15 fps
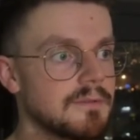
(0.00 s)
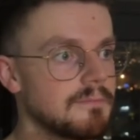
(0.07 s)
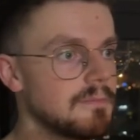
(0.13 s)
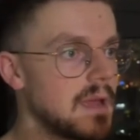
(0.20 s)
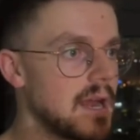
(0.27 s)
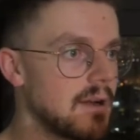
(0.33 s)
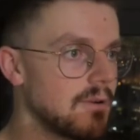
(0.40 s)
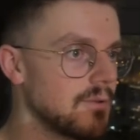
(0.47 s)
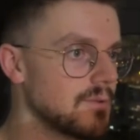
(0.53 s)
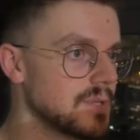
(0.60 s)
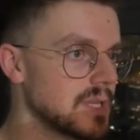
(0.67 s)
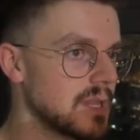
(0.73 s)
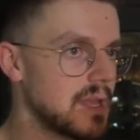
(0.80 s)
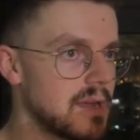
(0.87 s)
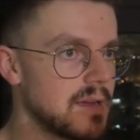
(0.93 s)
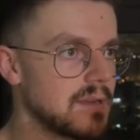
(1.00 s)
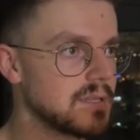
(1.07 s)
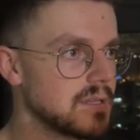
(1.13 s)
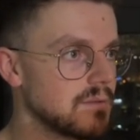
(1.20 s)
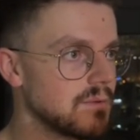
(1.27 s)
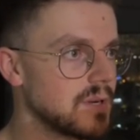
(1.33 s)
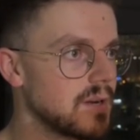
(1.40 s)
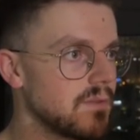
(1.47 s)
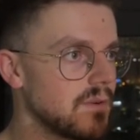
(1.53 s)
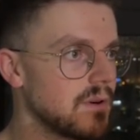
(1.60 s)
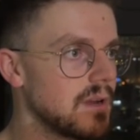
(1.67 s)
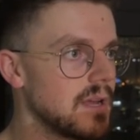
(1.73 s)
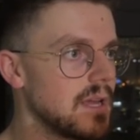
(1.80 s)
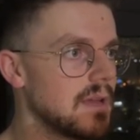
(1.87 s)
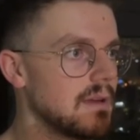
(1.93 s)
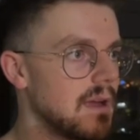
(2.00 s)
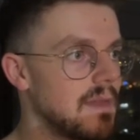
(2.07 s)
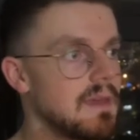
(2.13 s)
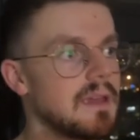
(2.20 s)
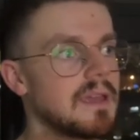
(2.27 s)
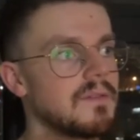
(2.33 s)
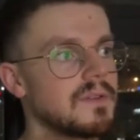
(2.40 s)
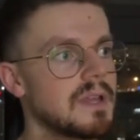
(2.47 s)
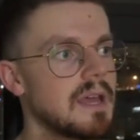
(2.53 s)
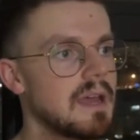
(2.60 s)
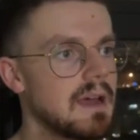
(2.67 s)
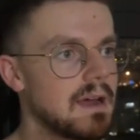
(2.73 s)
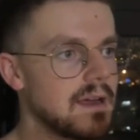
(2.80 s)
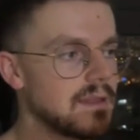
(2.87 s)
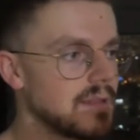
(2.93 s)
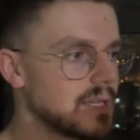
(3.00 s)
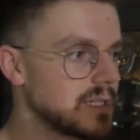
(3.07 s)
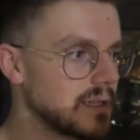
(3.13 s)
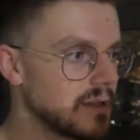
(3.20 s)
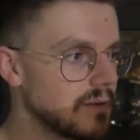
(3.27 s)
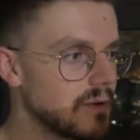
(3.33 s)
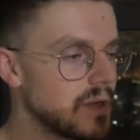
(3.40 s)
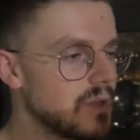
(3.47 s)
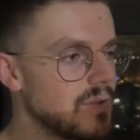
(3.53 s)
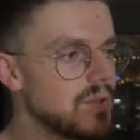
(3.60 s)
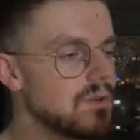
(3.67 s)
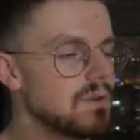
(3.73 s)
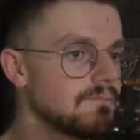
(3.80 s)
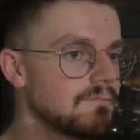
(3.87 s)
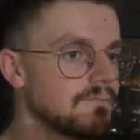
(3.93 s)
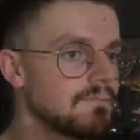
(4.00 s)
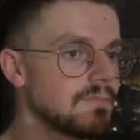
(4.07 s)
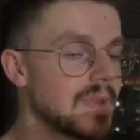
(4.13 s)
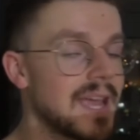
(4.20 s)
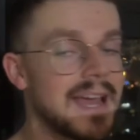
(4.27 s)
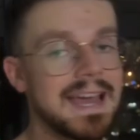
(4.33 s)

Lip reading: arrows and lines and whatever, and then give it to AI. And that's another way you can talk to it.